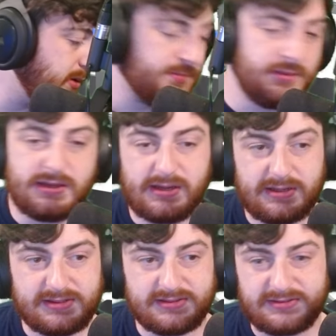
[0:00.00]

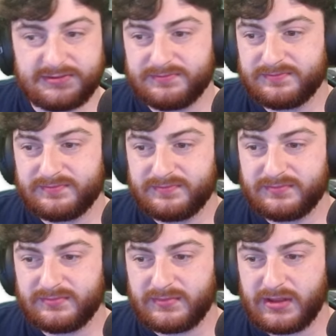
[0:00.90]
Because
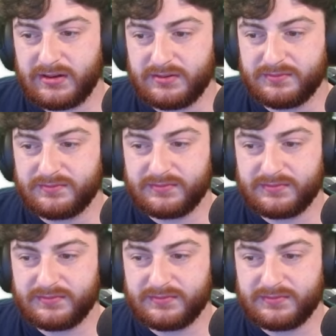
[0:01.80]
I don't know,